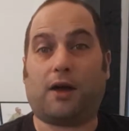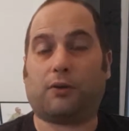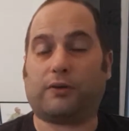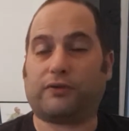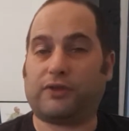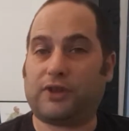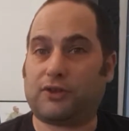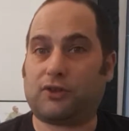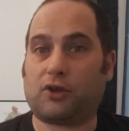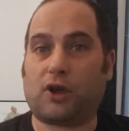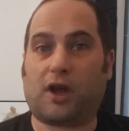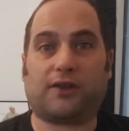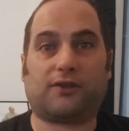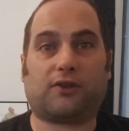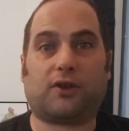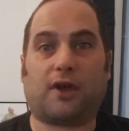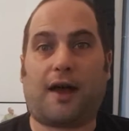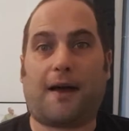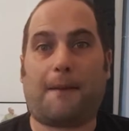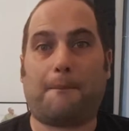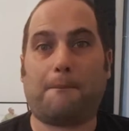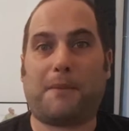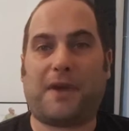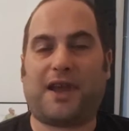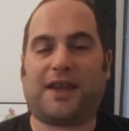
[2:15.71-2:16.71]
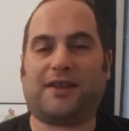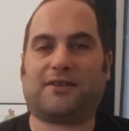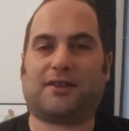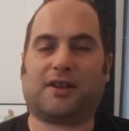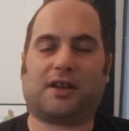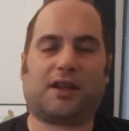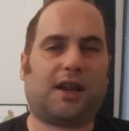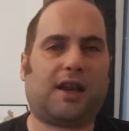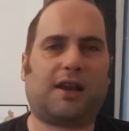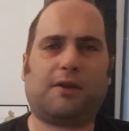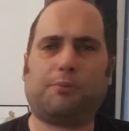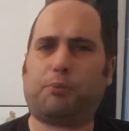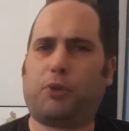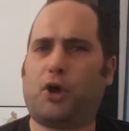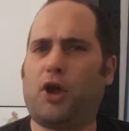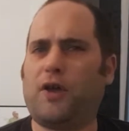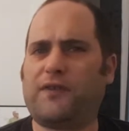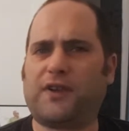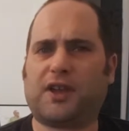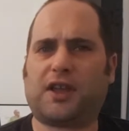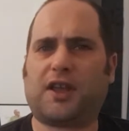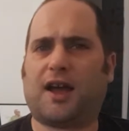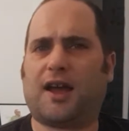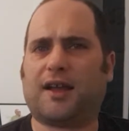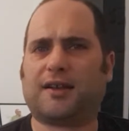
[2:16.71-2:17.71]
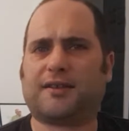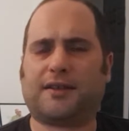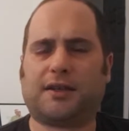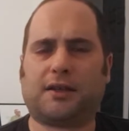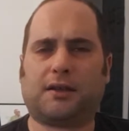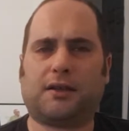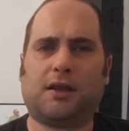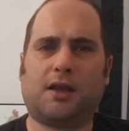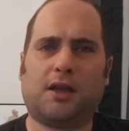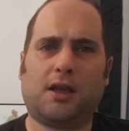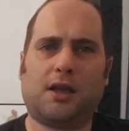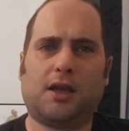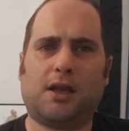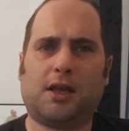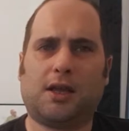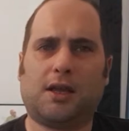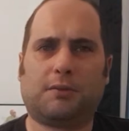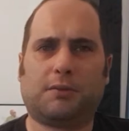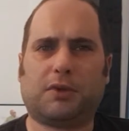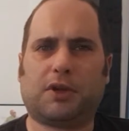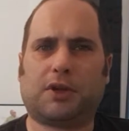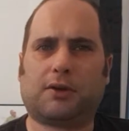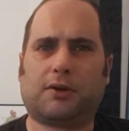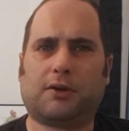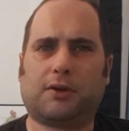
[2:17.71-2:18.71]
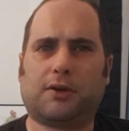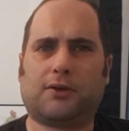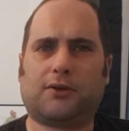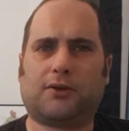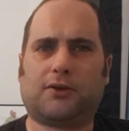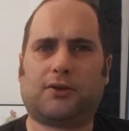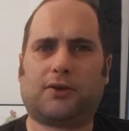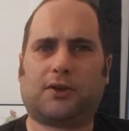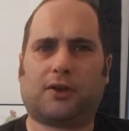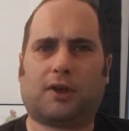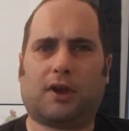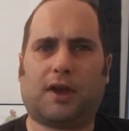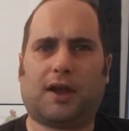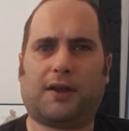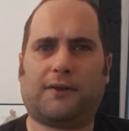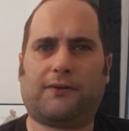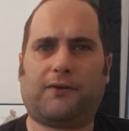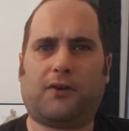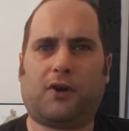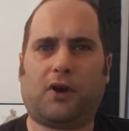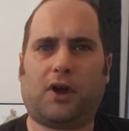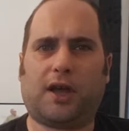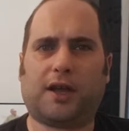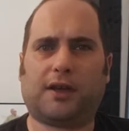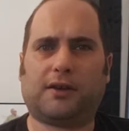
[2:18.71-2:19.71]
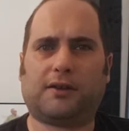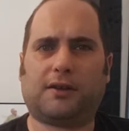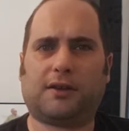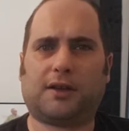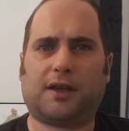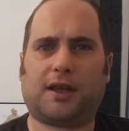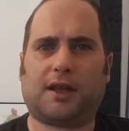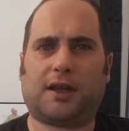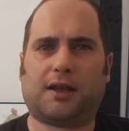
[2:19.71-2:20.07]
this guy's amazing. And perfect casting, because I find